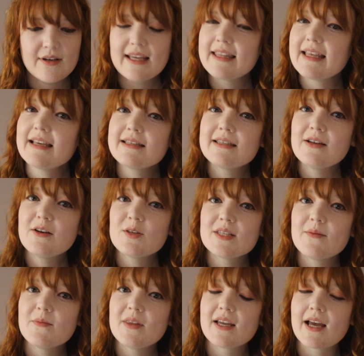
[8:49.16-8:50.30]
Okay, that's not
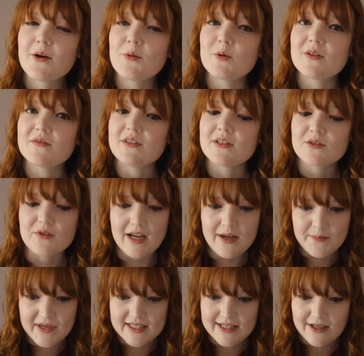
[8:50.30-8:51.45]
something I would have
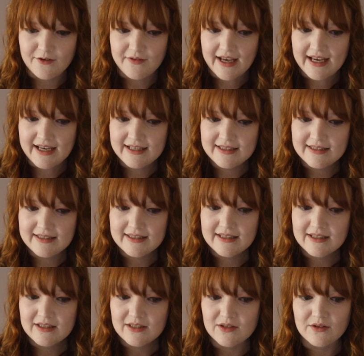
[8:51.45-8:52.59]
described myself as.
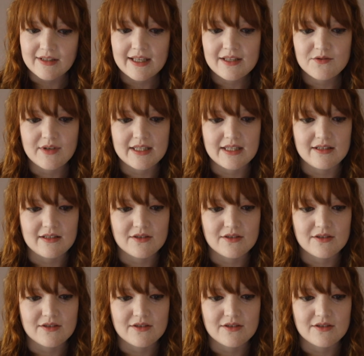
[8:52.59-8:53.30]
So let's read the